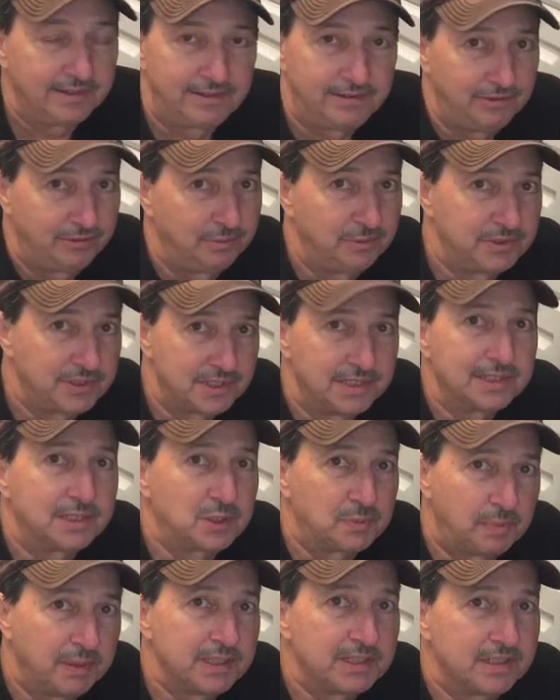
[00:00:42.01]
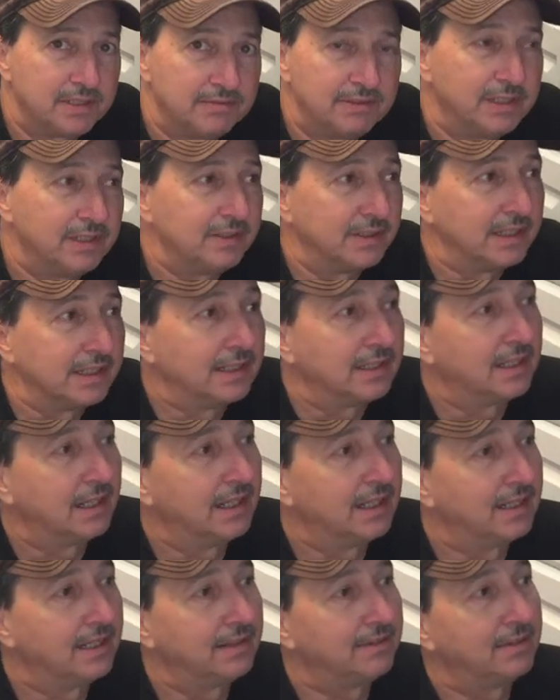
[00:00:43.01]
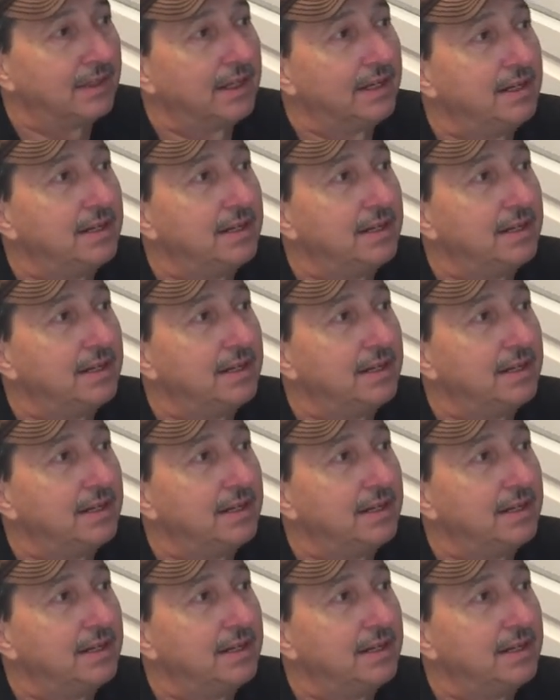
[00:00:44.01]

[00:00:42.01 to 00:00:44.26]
This was an expensive unit. I mean,